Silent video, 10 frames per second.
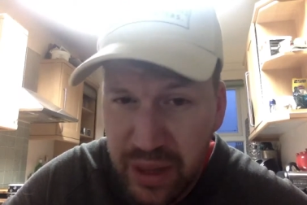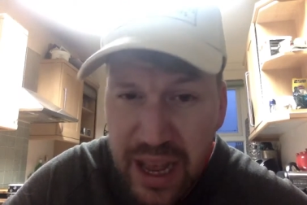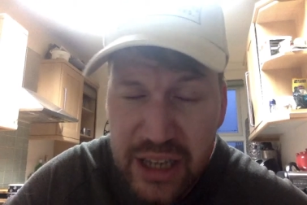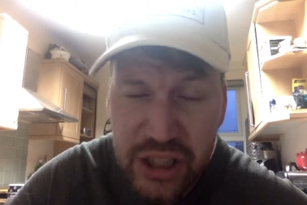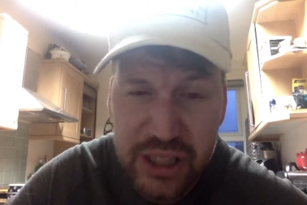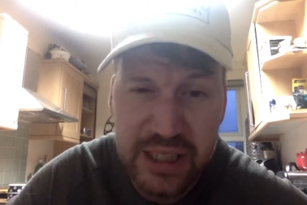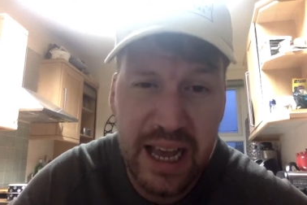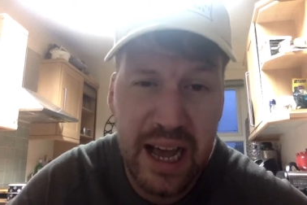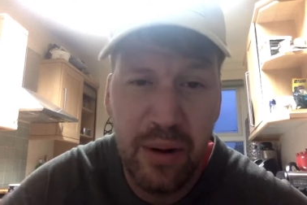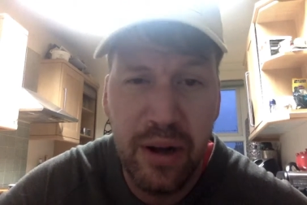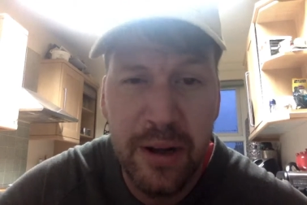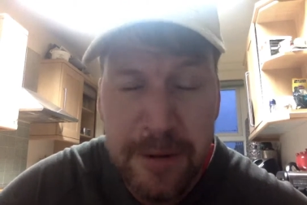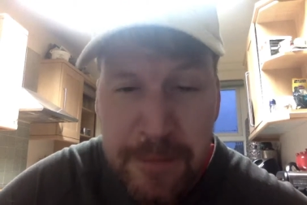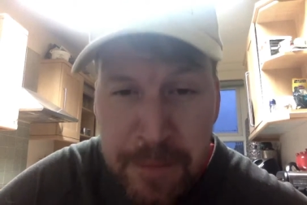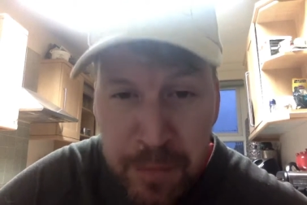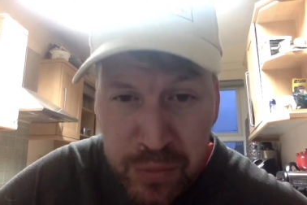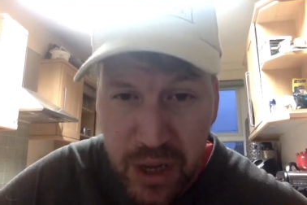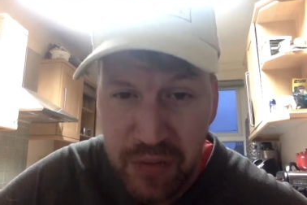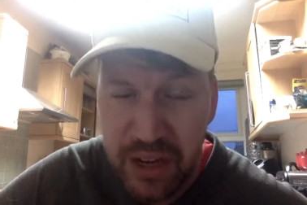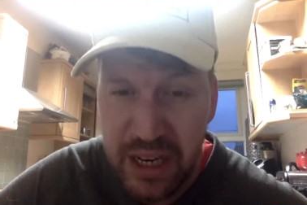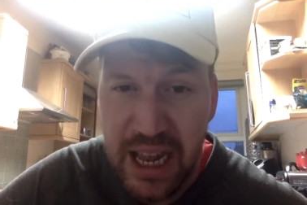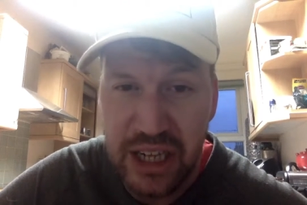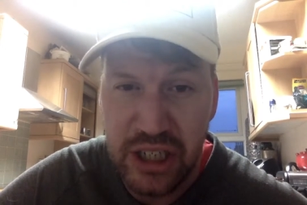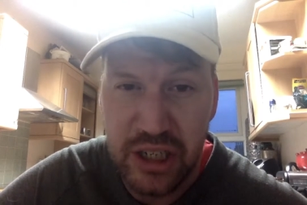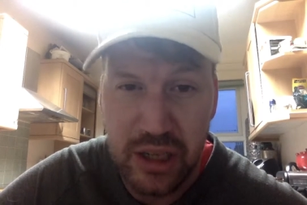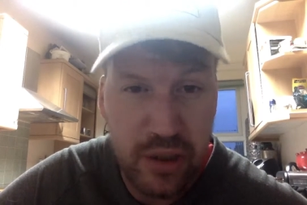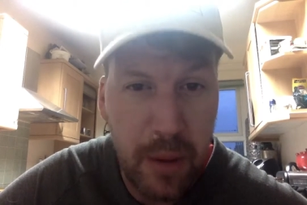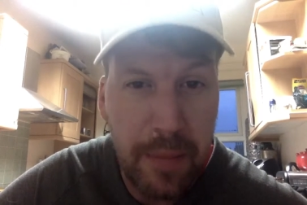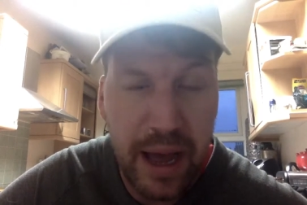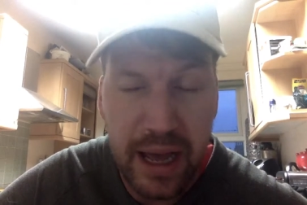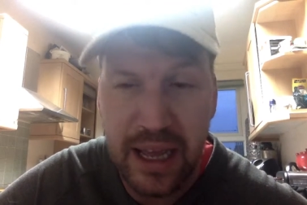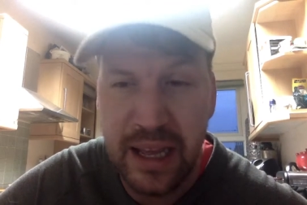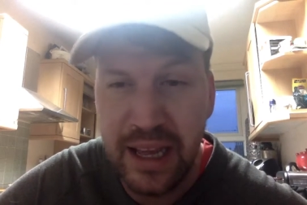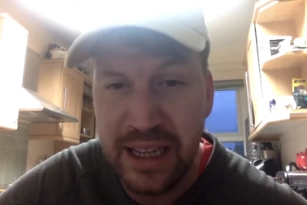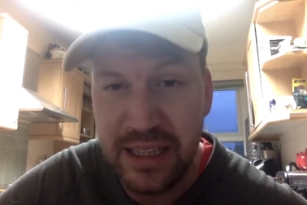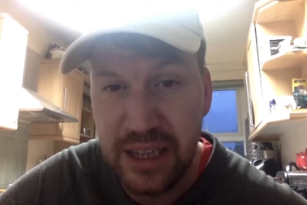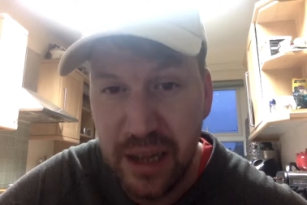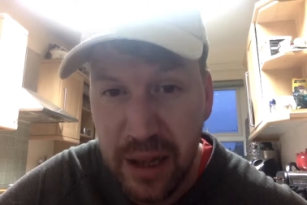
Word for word: As you can tell, I've only literally just got back and